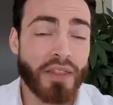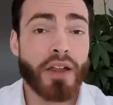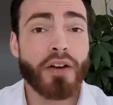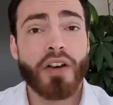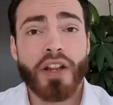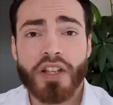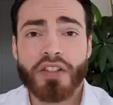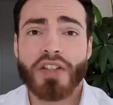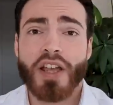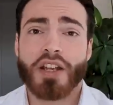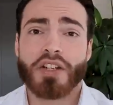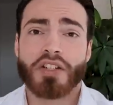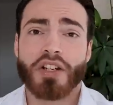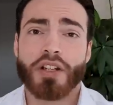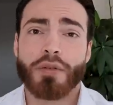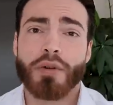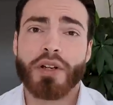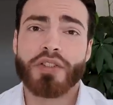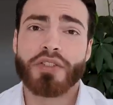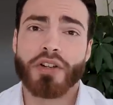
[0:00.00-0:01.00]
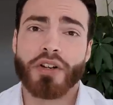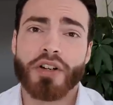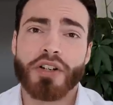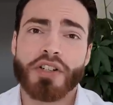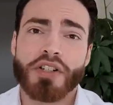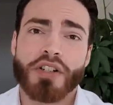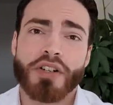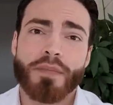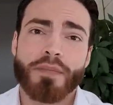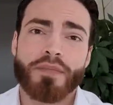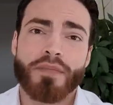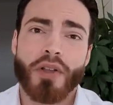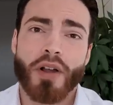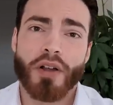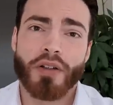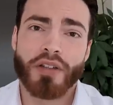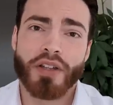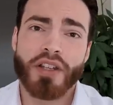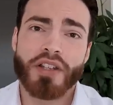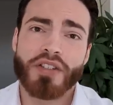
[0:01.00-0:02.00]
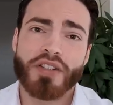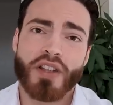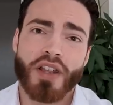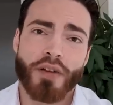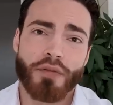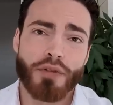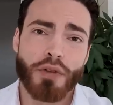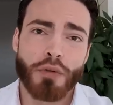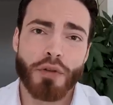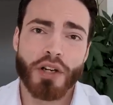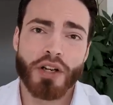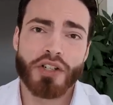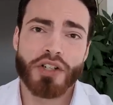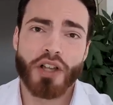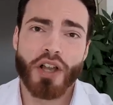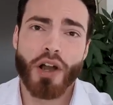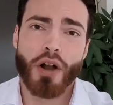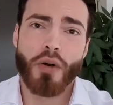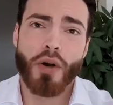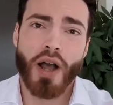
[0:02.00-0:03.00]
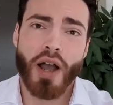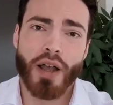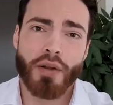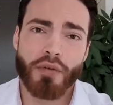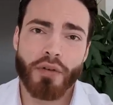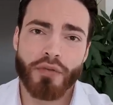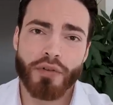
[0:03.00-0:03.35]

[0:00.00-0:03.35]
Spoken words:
There is actually research on this. A few years ago, I